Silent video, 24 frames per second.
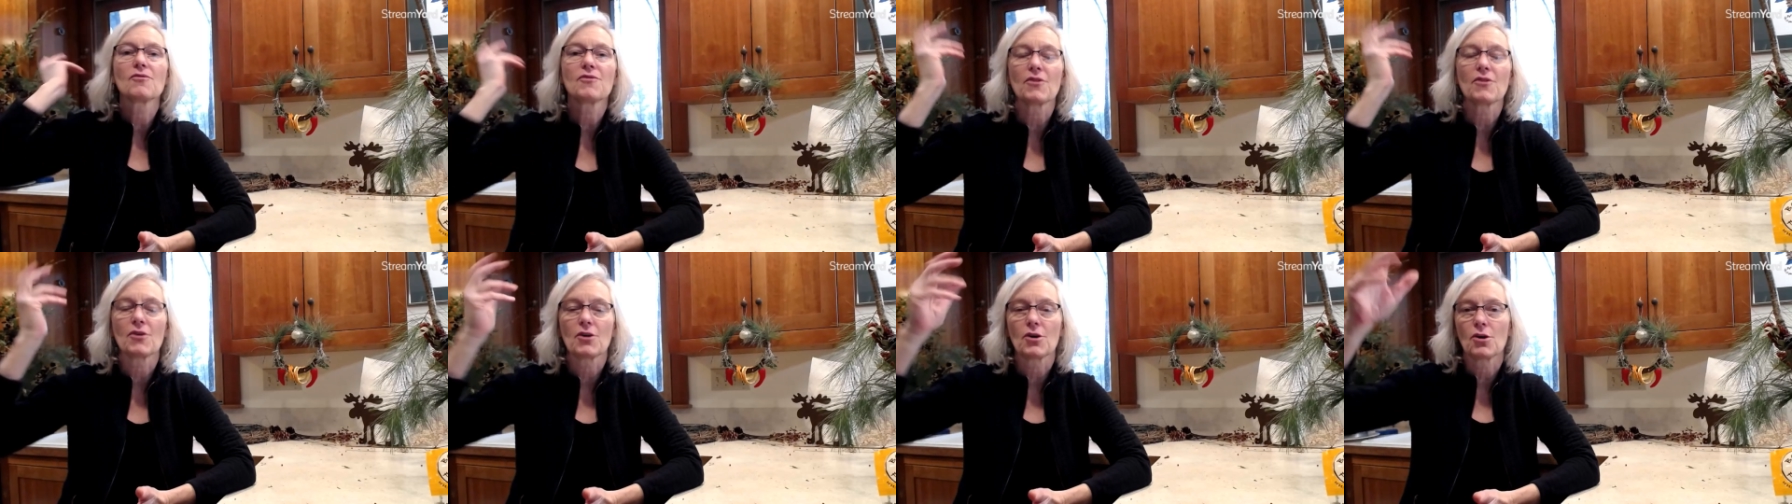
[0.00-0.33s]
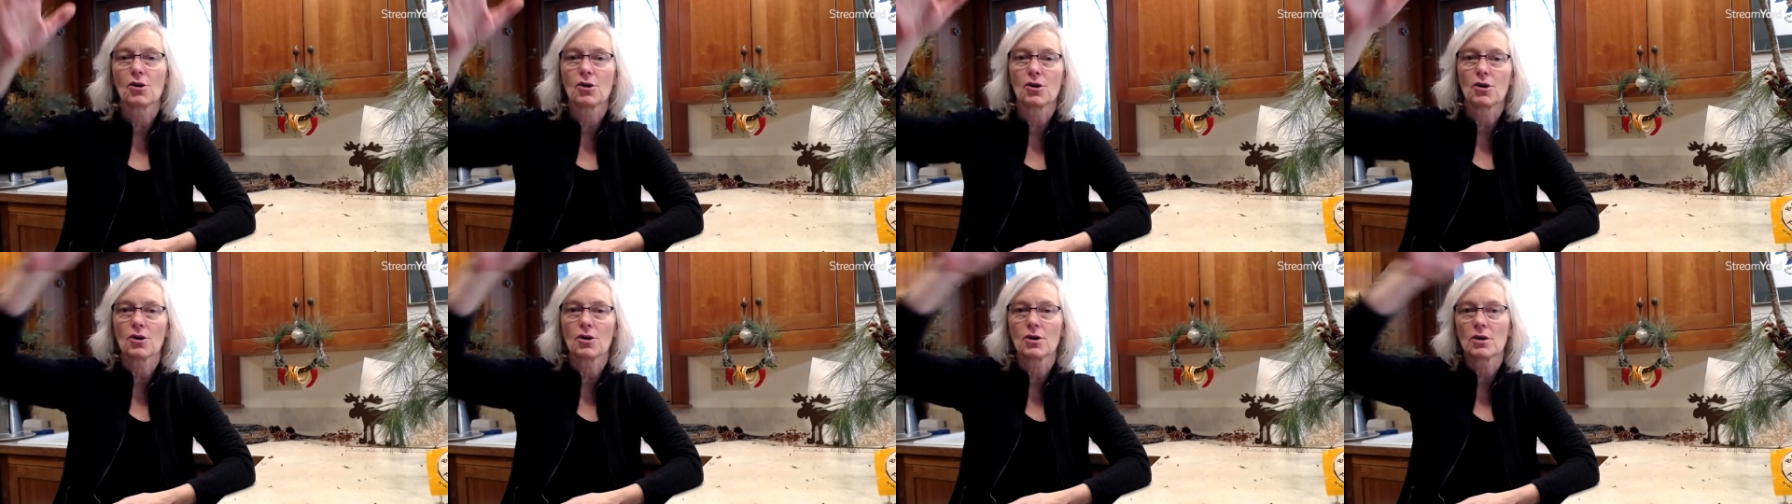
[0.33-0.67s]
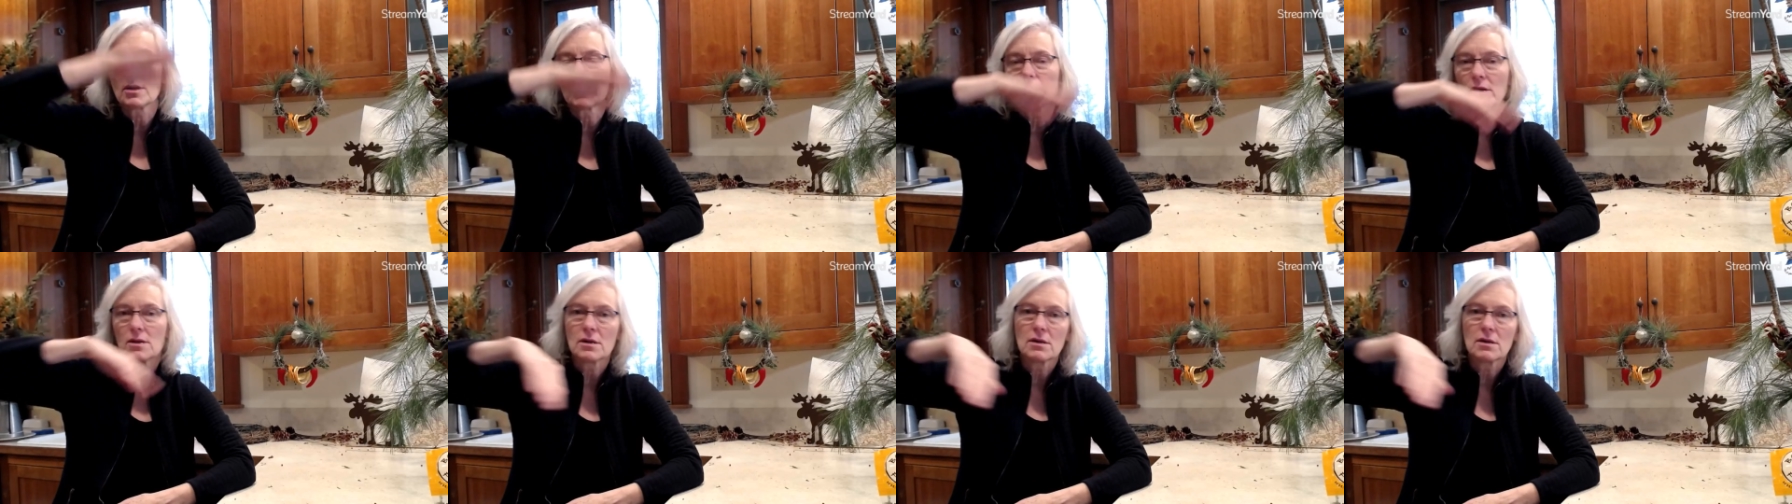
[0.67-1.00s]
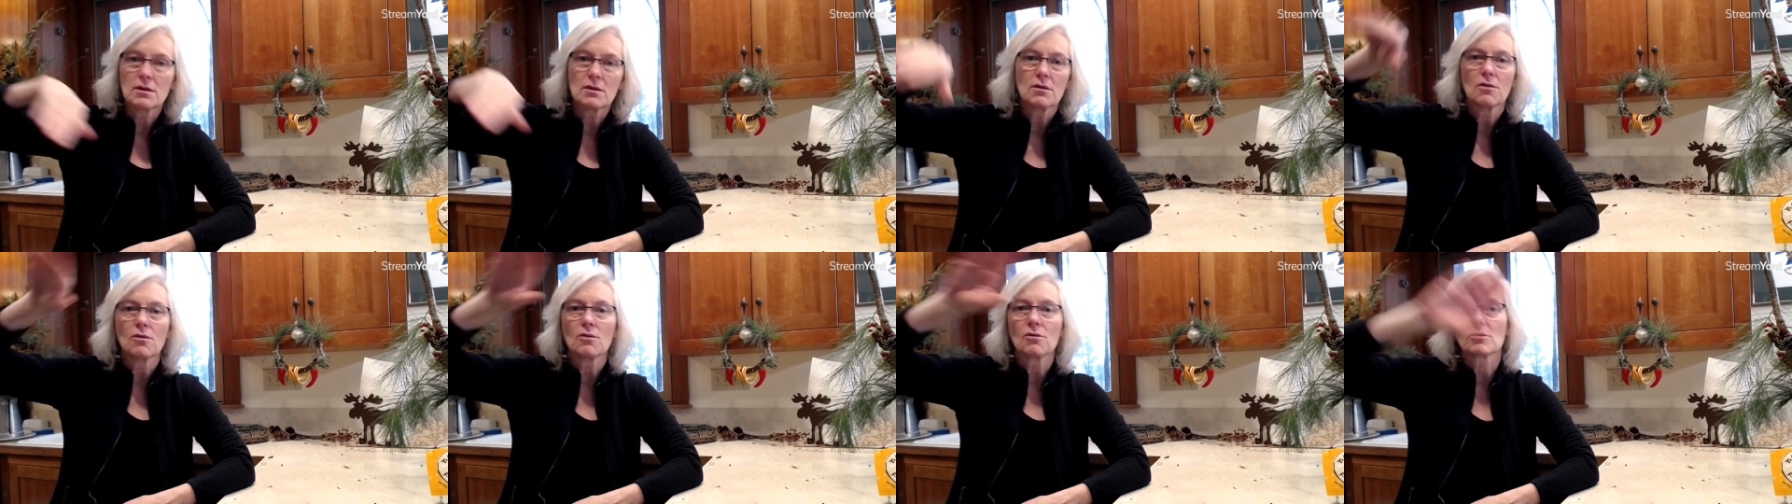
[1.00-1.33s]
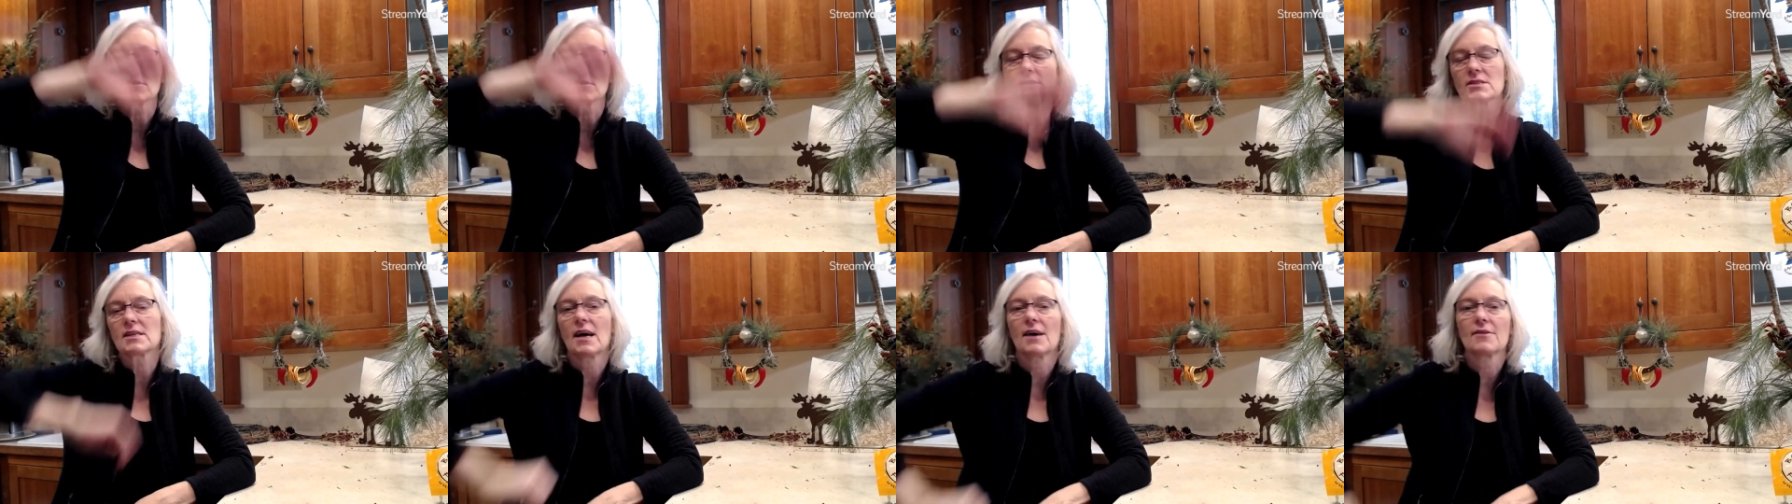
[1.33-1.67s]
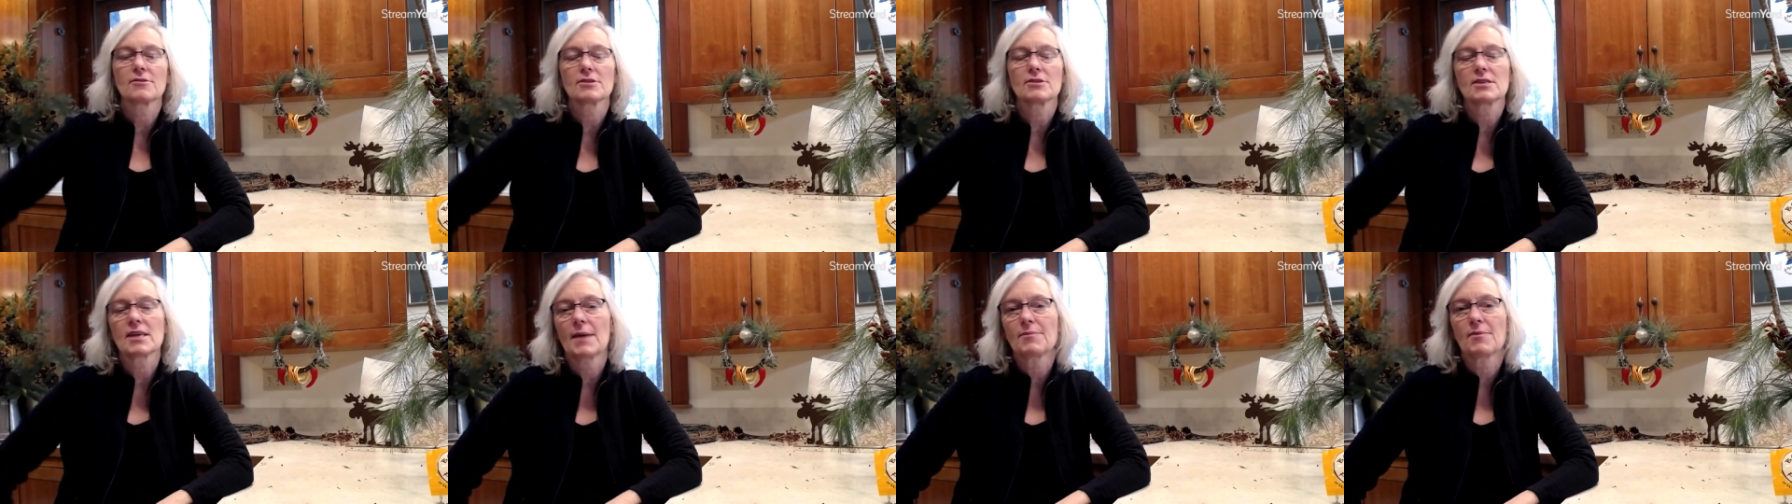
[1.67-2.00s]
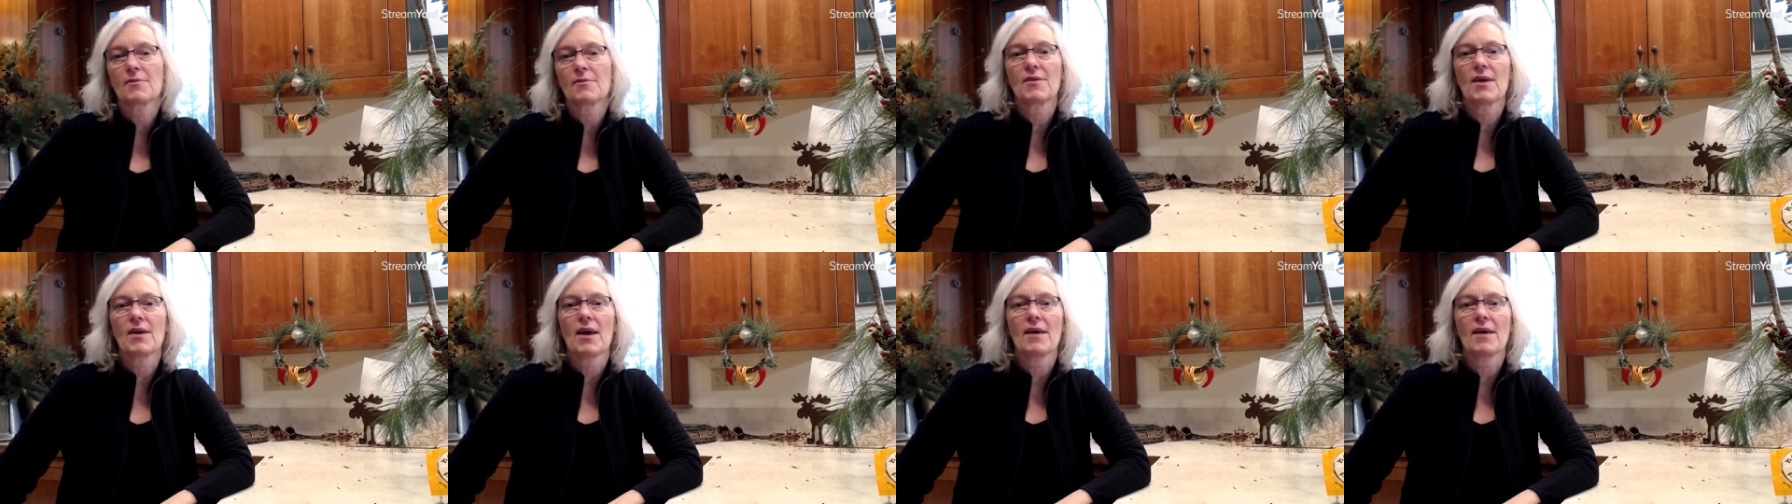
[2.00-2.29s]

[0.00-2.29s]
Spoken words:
fir or some other type of